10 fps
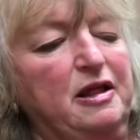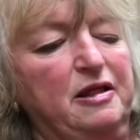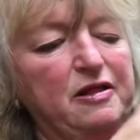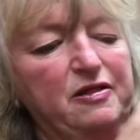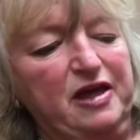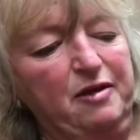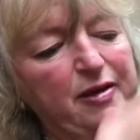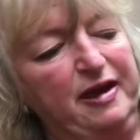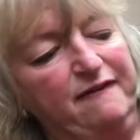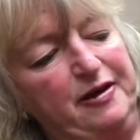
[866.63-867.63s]
there we
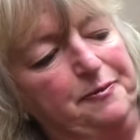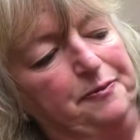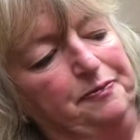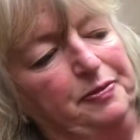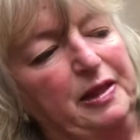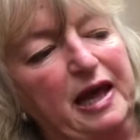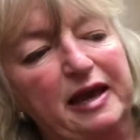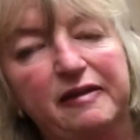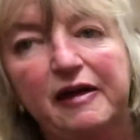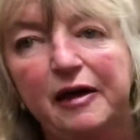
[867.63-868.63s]
have it,
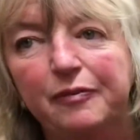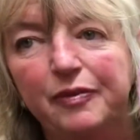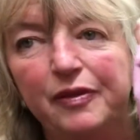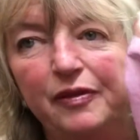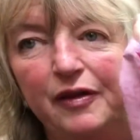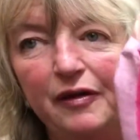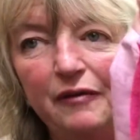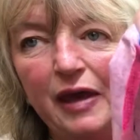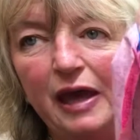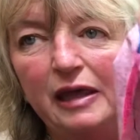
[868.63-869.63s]
like that.
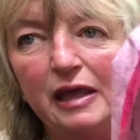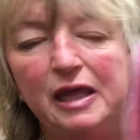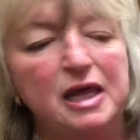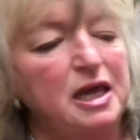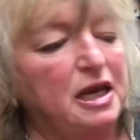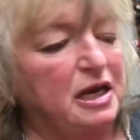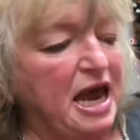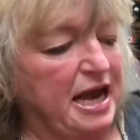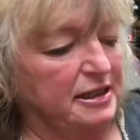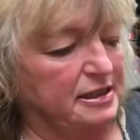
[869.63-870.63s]
Okay.
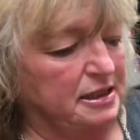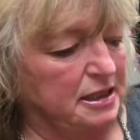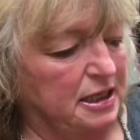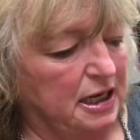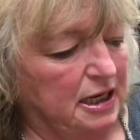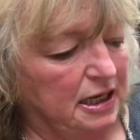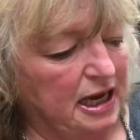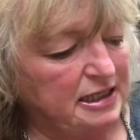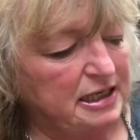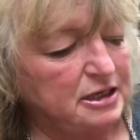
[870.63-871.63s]
Next,
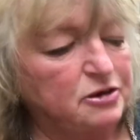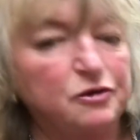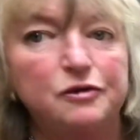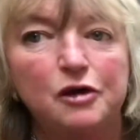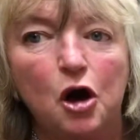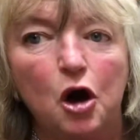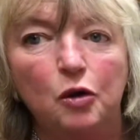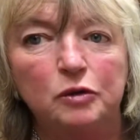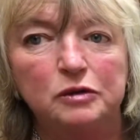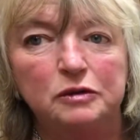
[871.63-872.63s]
get in through the
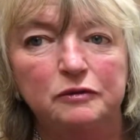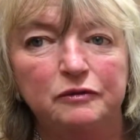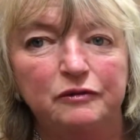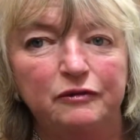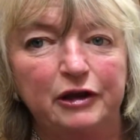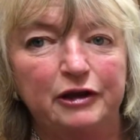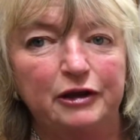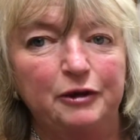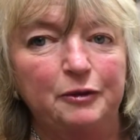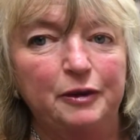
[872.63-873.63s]
hole that
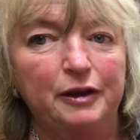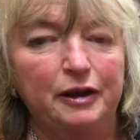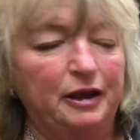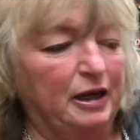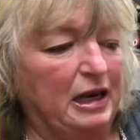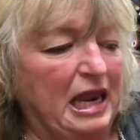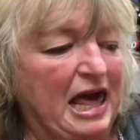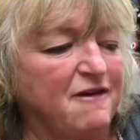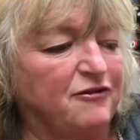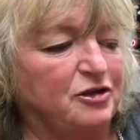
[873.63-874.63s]
you
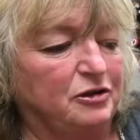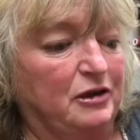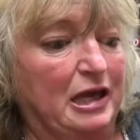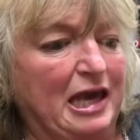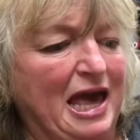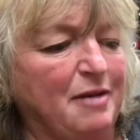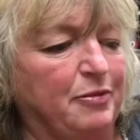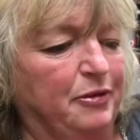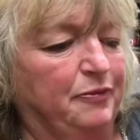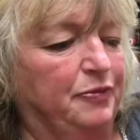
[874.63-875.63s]
left, the gap,
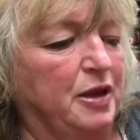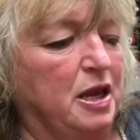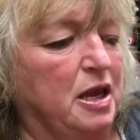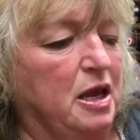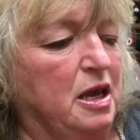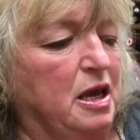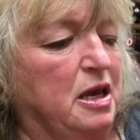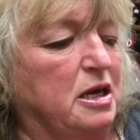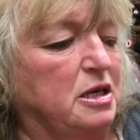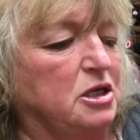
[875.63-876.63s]

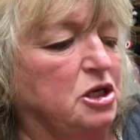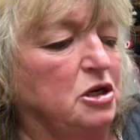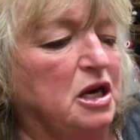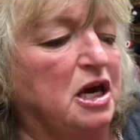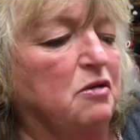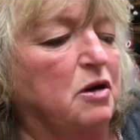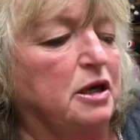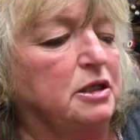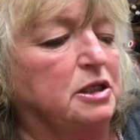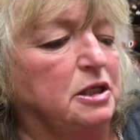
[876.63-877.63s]
and you're now going to